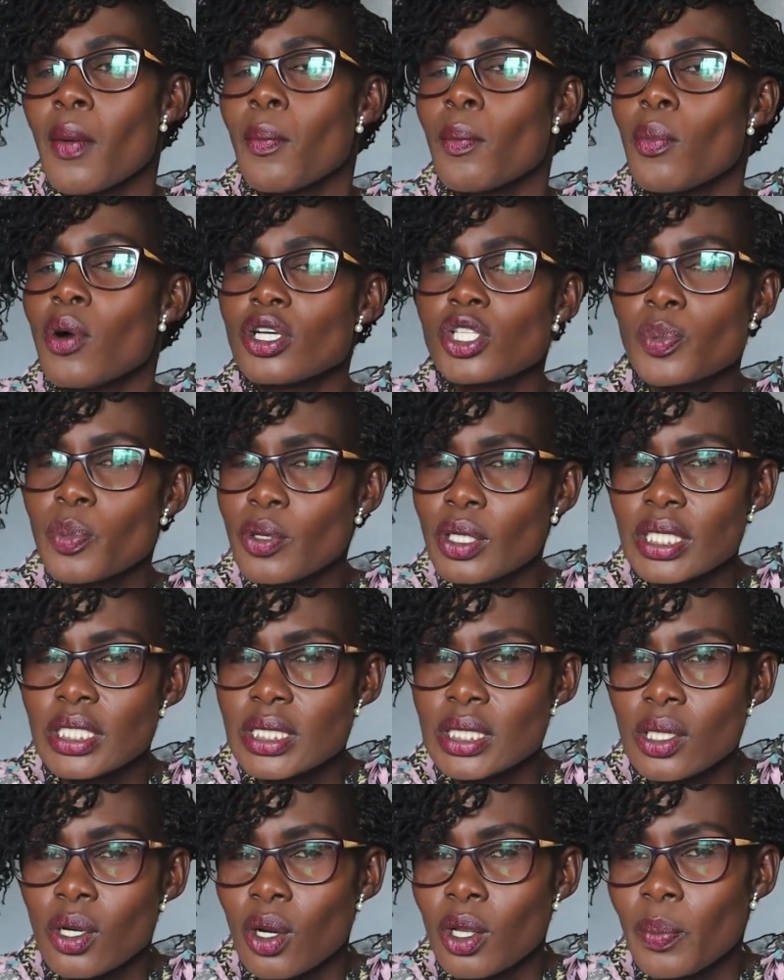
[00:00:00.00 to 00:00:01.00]
Most
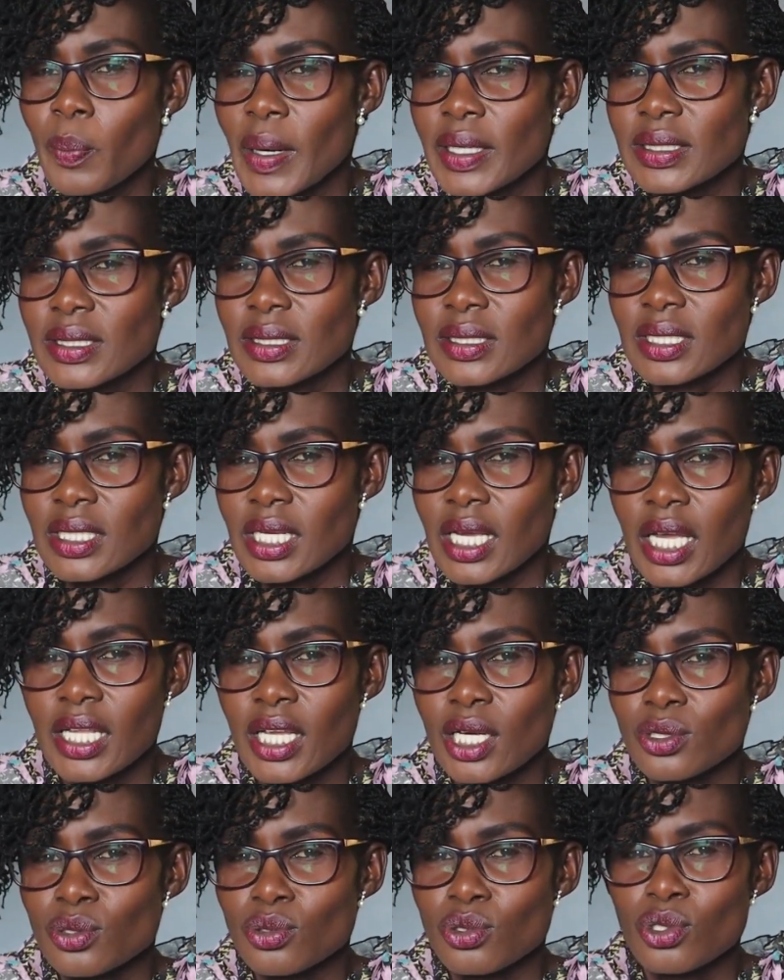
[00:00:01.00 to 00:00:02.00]
political parties in
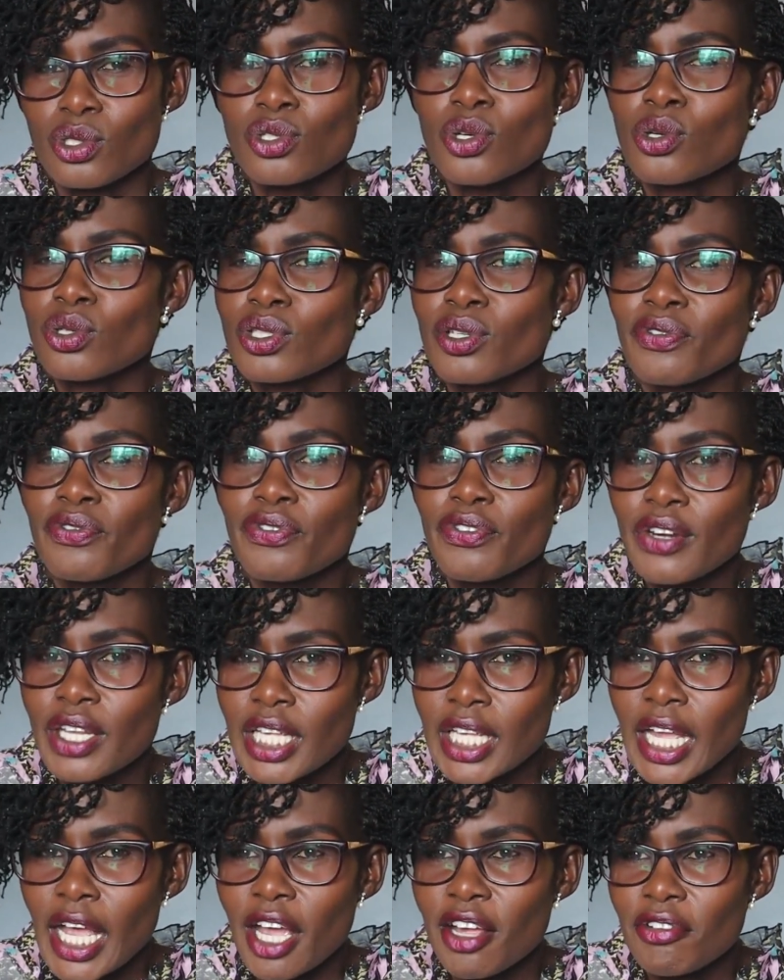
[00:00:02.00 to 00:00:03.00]
Kenya do not hold
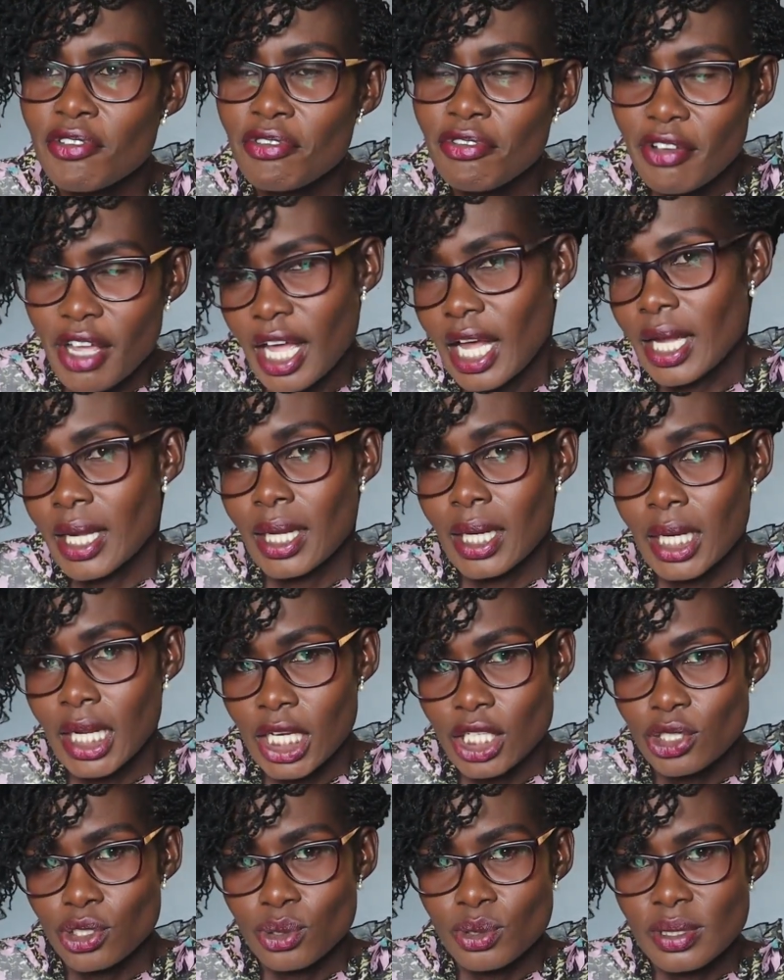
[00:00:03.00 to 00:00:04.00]
free and fair
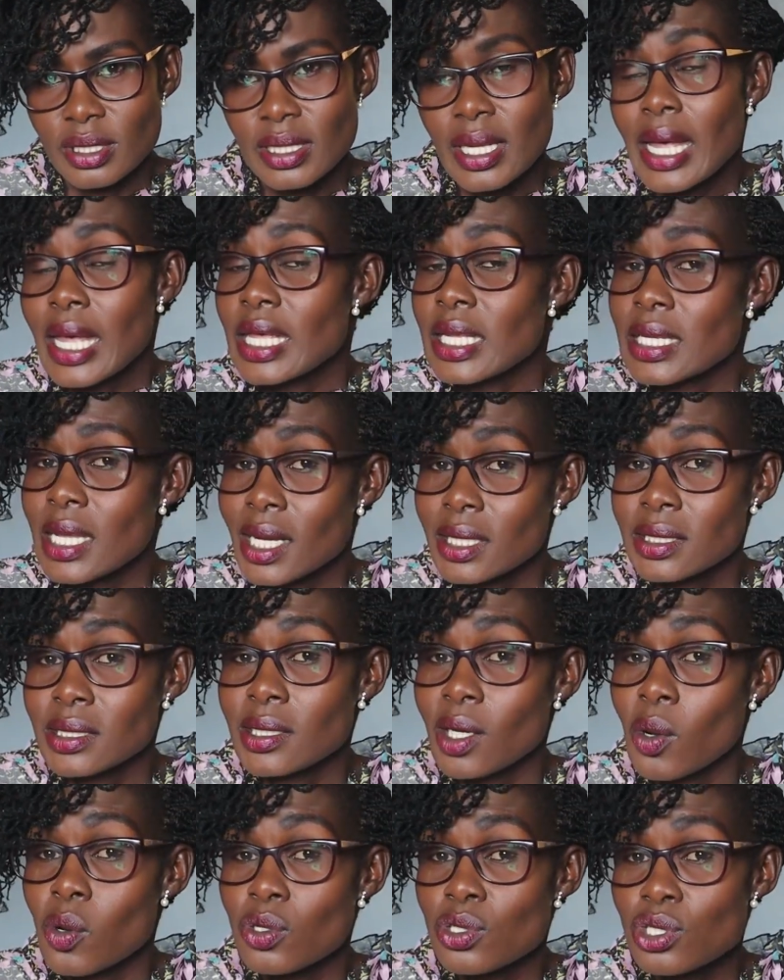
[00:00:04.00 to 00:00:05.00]
elections, yet
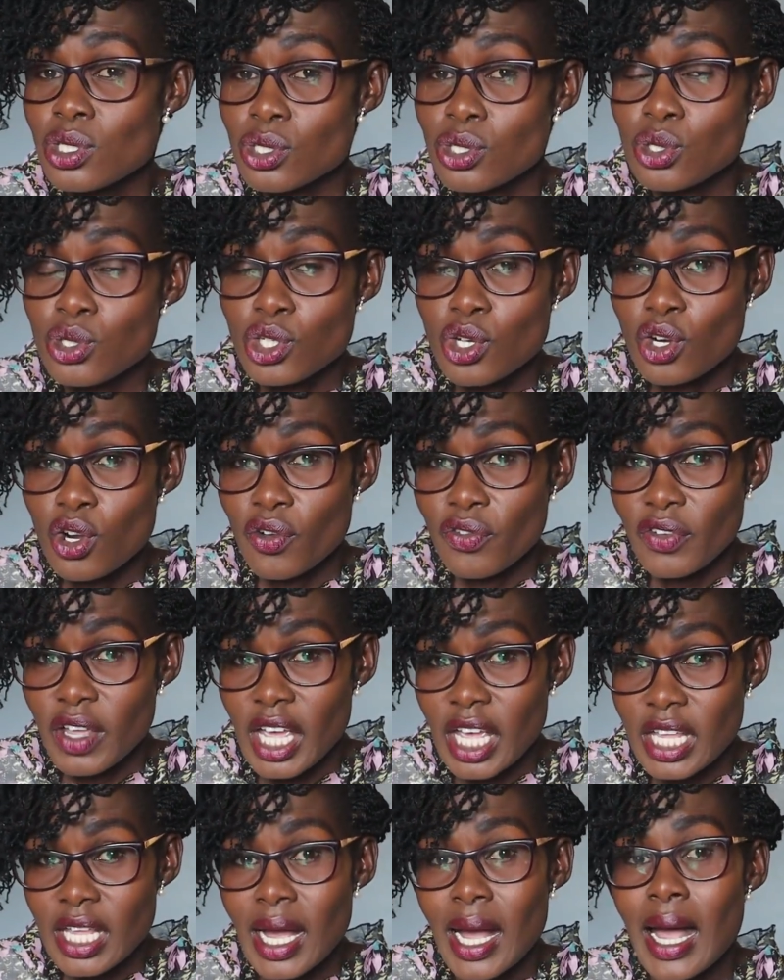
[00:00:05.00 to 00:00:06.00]
the Constitution of
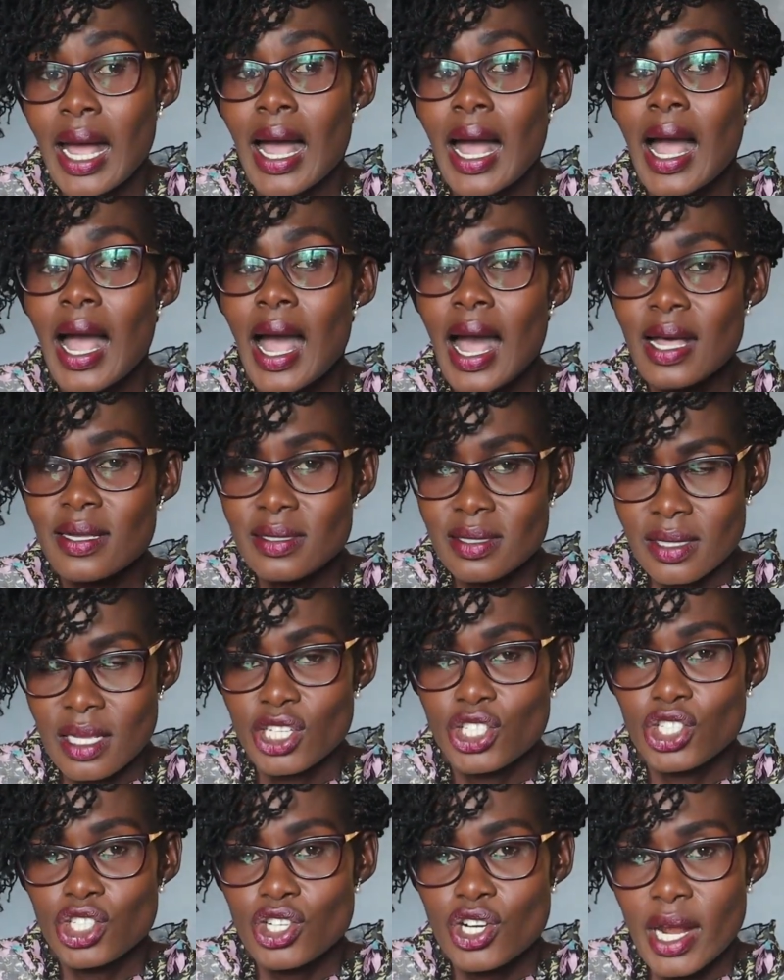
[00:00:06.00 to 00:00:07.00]
Kenya has
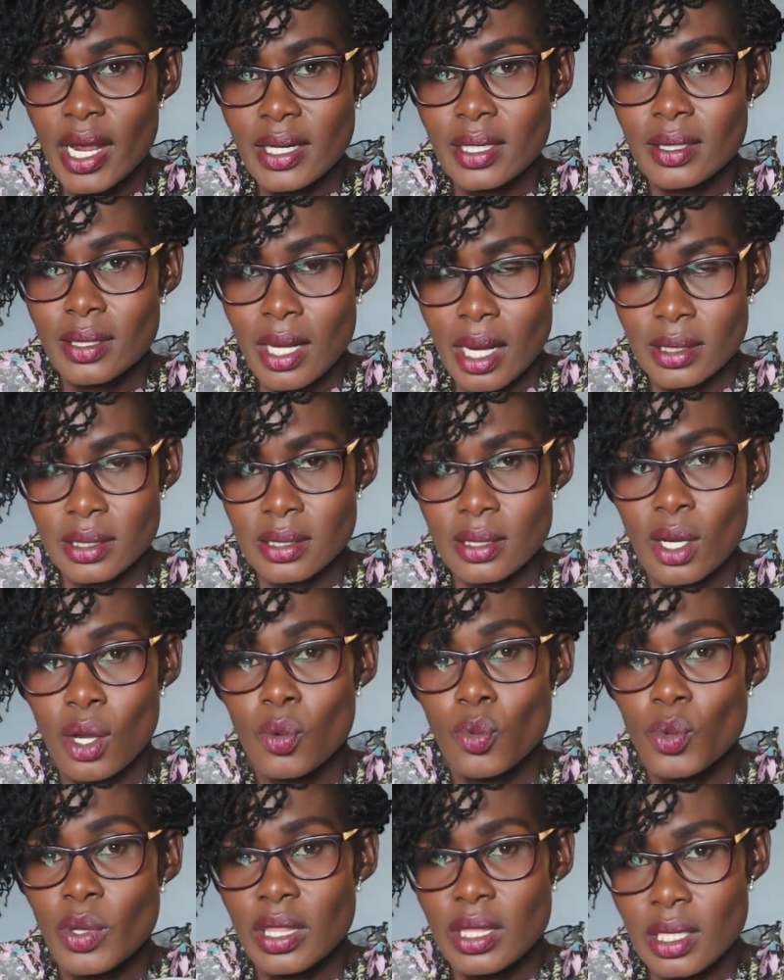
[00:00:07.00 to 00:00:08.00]
enshrined that
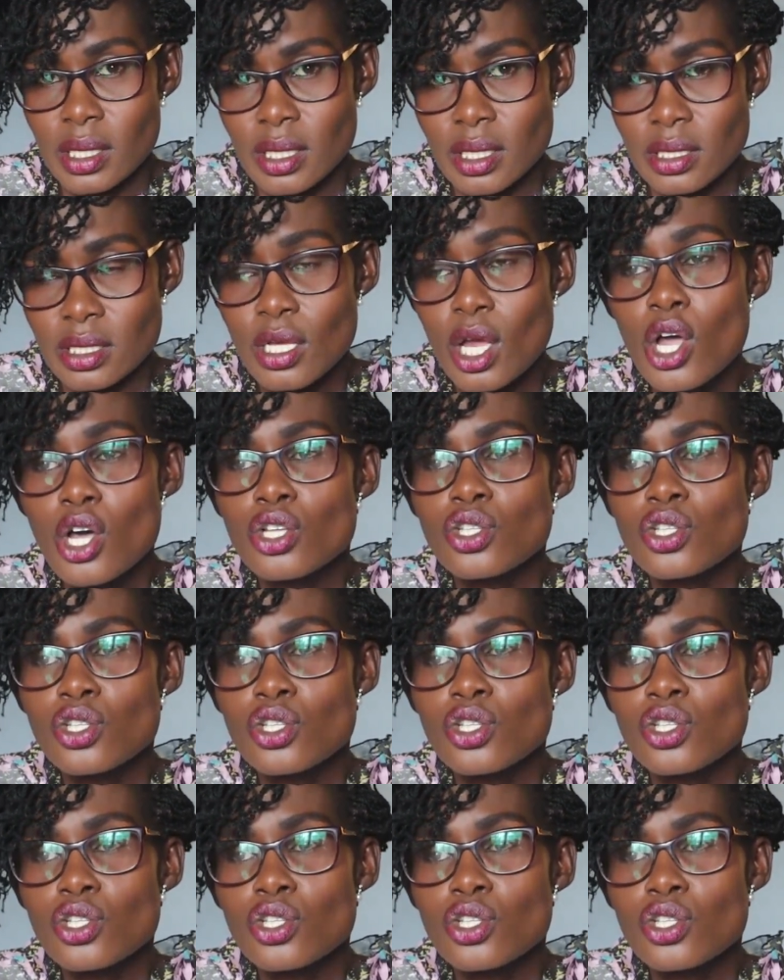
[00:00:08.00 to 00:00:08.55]
within it.